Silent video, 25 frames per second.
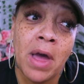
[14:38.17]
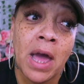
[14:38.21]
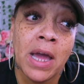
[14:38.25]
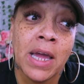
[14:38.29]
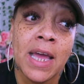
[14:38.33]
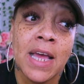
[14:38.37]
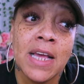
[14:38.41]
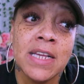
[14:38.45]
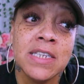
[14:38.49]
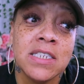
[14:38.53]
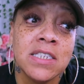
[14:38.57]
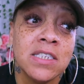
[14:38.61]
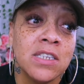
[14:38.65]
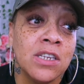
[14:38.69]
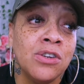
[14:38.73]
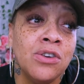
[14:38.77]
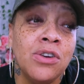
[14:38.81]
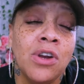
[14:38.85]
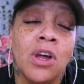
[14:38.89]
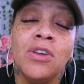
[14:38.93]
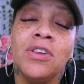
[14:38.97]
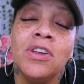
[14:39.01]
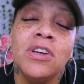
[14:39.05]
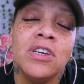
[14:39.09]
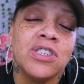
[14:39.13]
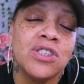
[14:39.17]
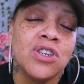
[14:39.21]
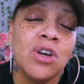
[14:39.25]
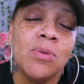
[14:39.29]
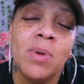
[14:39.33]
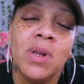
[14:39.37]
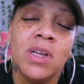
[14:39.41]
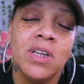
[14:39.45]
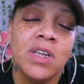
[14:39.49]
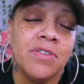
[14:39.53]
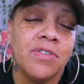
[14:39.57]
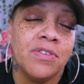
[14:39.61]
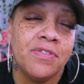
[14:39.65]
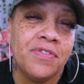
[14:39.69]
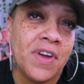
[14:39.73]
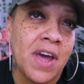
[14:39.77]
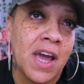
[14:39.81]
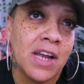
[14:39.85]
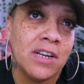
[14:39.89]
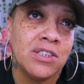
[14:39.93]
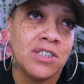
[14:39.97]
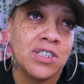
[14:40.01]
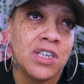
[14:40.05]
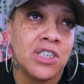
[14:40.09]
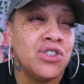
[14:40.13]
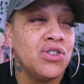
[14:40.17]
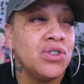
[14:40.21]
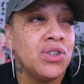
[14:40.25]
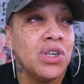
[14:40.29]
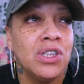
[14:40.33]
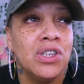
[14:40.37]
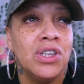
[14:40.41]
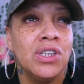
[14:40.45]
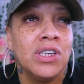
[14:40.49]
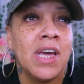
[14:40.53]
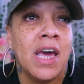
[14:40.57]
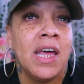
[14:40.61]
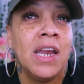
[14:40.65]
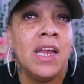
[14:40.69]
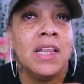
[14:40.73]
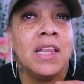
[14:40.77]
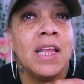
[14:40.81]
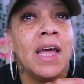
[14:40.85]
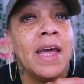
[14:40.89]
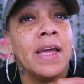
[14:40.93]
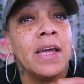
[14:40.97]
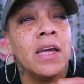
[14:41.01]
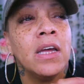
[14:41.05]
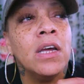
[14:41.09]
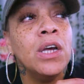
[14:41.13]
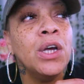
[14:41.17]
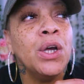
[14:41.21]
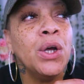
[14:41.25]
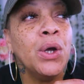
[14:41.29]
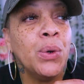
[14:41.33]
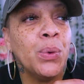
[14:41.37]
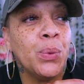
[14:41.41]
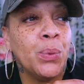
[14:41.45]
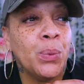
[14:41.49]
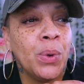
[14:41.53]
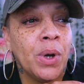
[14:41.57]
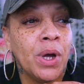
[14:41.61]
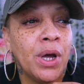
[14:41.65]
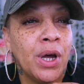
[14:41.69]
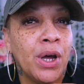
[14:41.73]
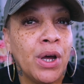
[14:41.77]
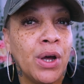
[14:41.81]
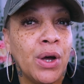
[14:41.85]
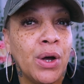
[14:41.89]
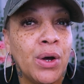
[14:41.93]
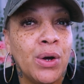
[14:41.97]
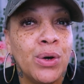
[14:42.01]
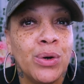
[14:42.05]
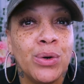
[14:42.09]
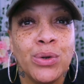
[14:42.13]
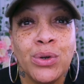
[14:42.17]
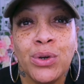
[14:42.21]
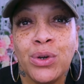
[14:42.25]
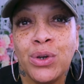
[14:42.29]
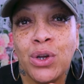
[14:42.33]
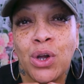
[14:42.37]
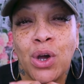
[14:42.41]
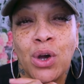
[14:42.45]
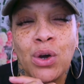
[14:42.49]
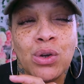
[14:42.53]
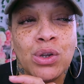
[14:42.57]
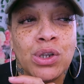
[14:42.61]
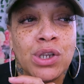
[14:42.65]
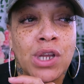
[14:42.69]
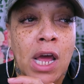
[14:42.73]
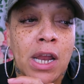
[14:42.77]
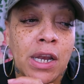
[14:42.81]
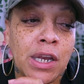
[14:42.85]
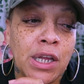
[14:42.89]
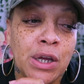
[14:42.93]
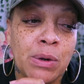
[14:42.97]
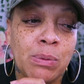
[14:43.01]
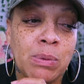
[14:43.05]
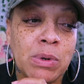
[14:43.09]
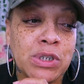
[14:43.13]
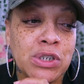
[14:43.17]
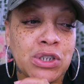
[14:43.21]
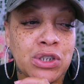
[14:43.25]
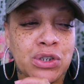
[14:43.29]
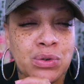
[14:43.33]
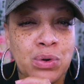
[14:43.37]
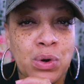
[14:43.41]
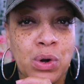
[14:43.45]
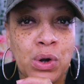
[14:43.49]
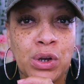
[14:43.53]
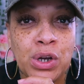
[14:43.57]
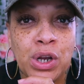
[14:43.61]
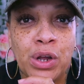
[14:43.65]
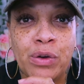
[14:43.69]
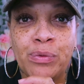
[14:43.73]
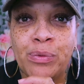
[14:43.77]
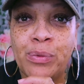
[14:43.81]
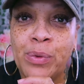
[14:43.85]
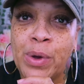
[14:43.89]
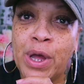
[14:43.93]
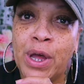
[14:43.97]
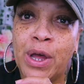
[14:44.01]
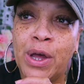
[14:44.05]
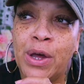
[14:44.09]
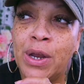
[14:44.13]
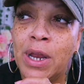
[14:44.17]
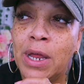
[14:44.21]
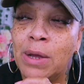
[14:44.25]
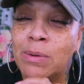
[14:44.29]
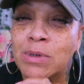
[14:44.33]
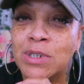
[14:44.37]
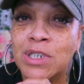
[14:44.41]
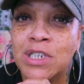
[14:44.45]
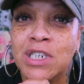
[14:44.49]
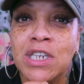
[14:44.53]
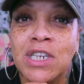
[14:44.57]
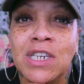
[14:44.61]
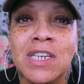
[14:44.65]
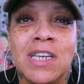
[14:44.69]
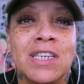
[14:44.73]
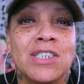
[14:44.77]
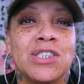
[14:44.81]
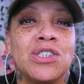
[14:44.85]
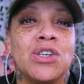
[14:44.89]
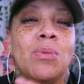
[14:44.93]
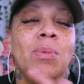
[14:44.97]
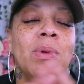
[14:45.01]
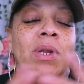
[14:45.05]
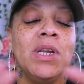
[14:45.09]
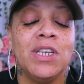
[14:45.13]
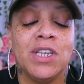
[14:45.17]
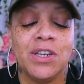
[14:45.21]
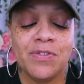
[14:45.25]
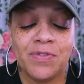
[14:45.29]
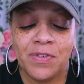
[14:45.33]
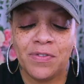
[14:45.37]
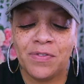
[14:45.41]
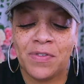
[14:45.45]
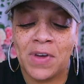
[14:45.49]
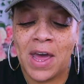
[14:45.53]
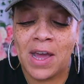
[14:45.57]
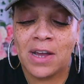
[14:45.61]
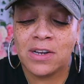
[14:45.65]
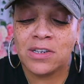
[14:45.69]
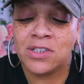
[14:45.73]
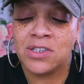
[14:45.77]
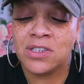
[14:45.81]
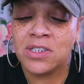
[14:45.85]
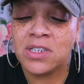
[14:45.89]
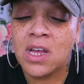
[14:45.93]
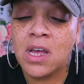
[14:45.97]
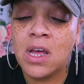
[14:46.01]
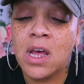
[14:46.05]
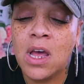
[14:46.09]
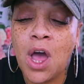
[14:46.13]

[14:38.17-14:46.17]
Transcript: I guess, you know, there's so many different factors that you could look at it like, well, you know, that nigga wasn't strong enough. Well, they was cheating. There's so many different factors.